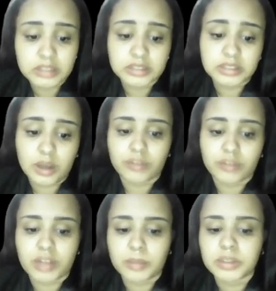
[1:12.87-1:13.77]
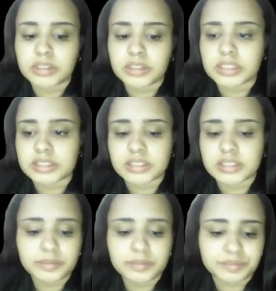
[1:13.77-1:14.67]
cell viability
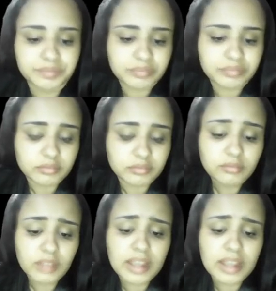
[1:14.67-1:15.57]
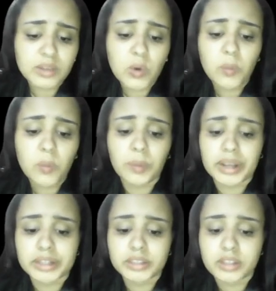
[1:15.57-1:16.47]
assay, and
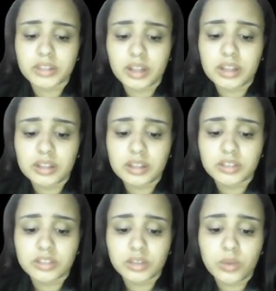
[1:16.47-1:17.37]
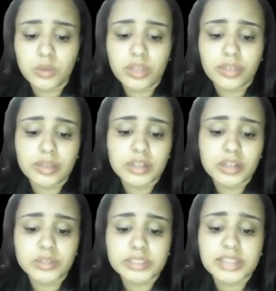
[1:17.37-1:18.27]
compare it with
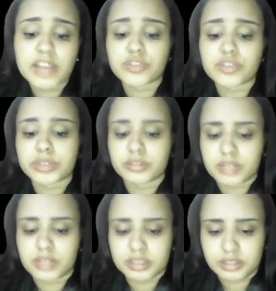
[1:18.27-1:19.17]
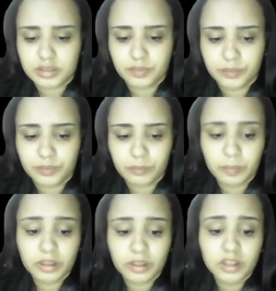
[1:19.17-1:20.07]
the Resegerin assay.
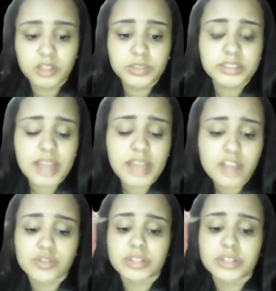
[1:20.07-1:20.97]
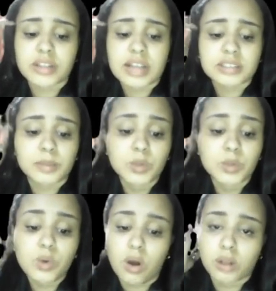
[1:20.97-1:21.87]
Resegerin has a
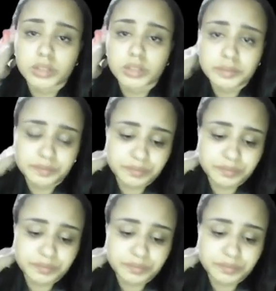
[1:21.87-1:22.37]
blue color,